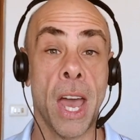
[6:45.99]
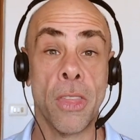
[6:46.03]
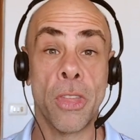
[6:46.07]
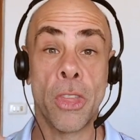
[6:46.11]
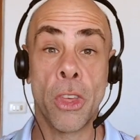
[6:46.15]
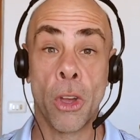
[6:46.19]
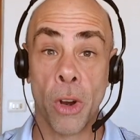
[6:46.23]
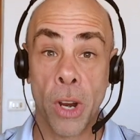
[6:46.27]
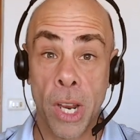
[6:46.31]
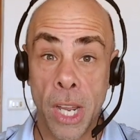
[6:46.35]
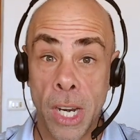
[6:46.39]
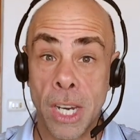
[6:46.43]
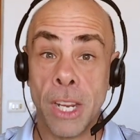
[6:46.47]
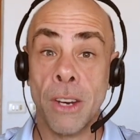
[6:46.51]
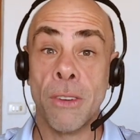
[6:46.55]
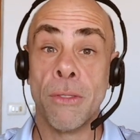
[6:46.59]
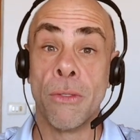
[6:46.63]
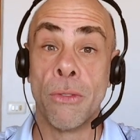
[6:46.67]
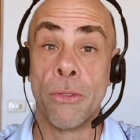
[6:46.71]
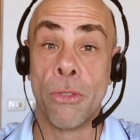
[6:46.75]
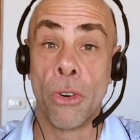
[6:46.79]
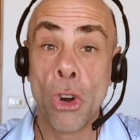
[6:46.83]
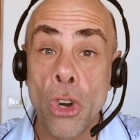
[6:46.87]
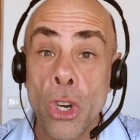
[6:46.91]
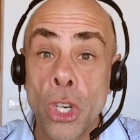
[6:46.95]
They're an
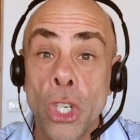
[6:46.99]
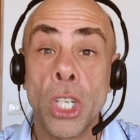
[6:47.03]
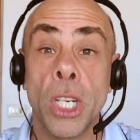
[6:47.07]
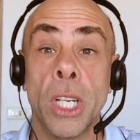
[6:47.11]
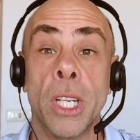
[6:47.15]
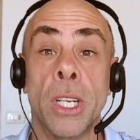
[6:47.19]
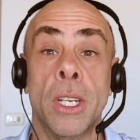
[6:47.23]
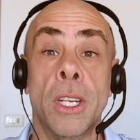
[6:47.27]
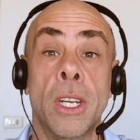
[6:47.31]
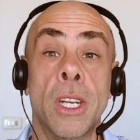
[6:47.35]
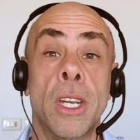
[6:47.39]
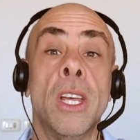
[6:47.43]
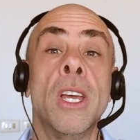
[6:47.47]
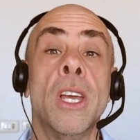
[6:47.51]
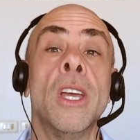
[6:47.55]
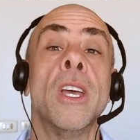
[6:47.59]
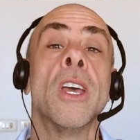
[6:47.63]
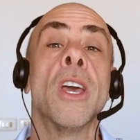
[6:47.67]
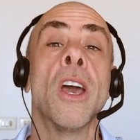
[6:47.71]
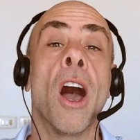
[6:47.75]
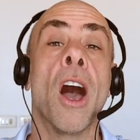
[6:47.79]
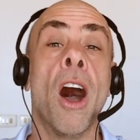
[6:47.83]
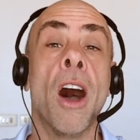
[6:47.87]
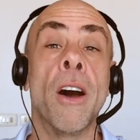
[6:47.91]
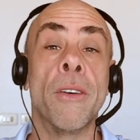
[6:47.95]
inversion
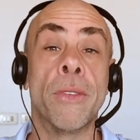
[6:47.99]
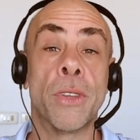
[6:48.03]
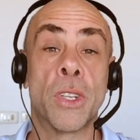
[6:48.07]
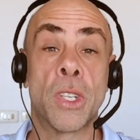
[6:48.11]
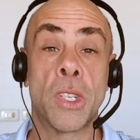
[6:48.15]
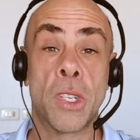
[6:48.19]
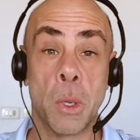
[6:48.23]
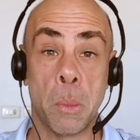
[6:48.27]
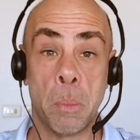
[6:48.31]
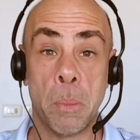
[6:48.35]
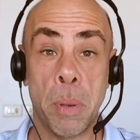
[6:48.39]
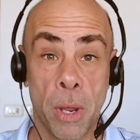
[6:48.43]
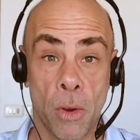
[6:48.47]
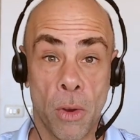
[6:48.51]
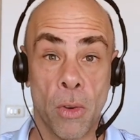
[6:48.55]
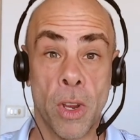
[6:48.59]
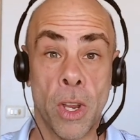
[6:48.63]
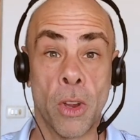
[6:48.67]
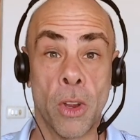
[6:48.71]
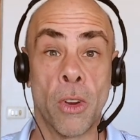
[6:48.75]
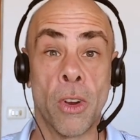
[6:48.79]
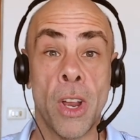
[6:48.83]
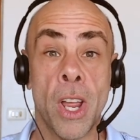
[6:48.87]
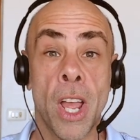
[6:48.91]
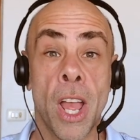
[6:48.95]
of superior.